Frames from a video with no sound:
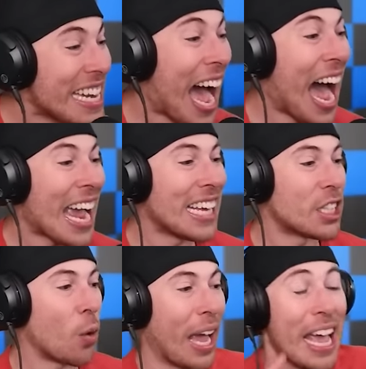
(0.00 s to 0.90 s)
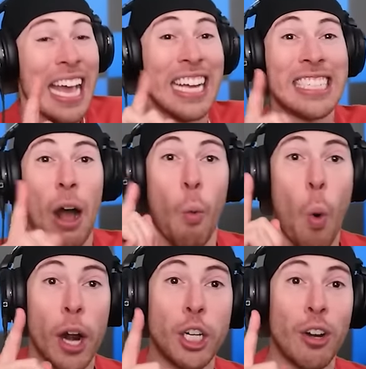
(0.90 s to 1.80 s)
Nice. Okay, he's got
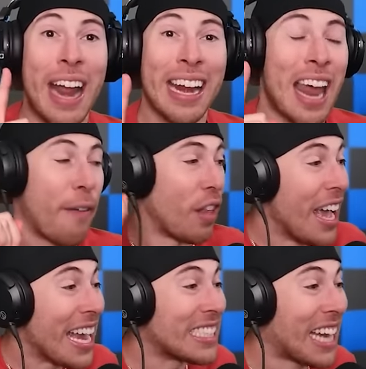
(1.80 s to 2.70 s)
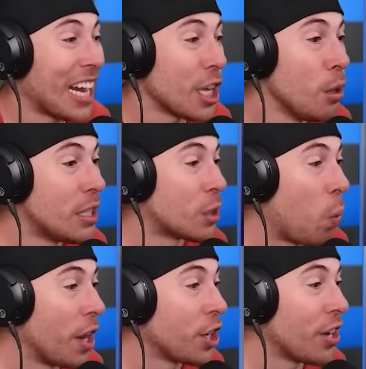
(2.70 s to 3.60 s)
one grenade left. He's gotta use this
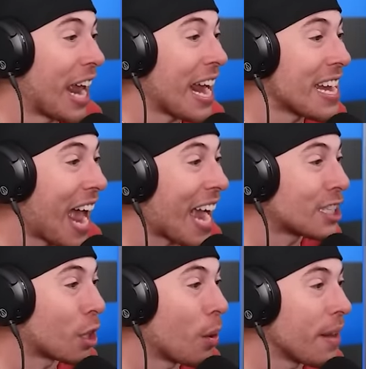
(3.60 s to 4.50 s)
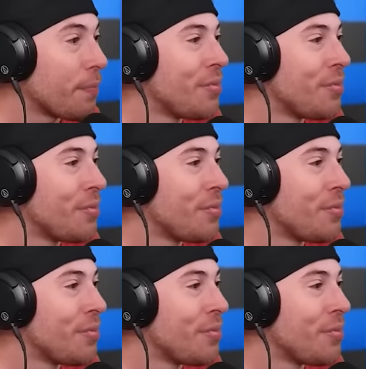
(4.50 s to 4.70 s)
one grenade. Nice, throw it.